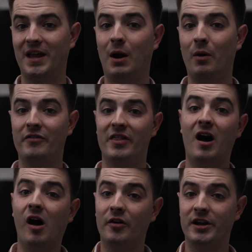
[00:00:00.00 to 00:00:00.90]
However,
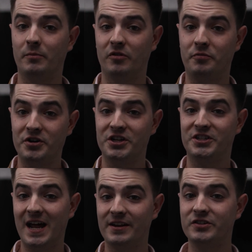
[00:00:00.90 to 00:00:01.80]
there are a number of British
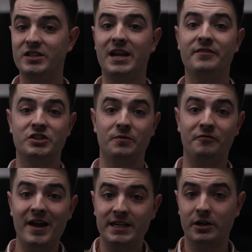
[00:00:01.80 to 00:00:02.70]
standards that give us some
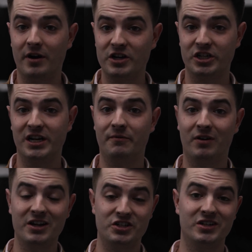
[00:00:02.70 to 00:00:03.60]
vague direction in
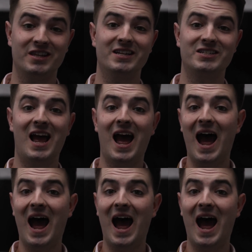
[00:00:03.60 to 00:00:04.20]
relation to this,